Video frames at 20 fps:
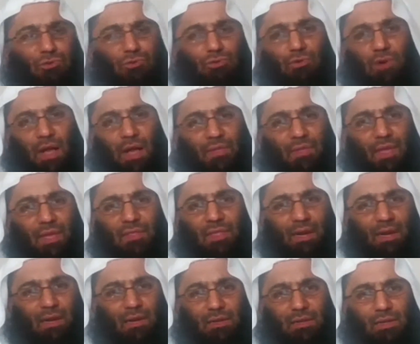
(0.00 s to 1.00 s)
to other
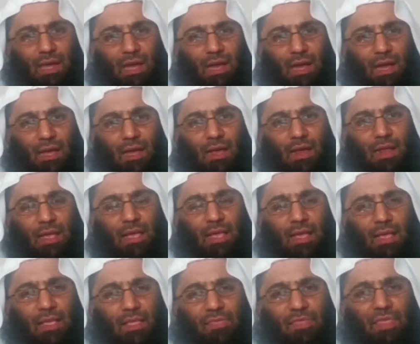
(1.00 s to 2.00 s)
than Allah,
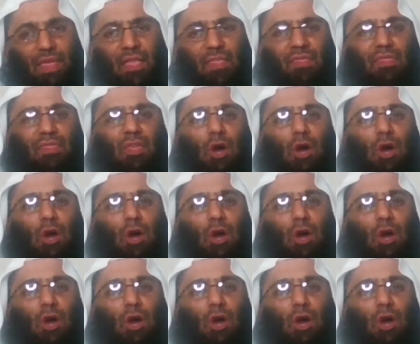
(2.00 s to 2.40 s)
then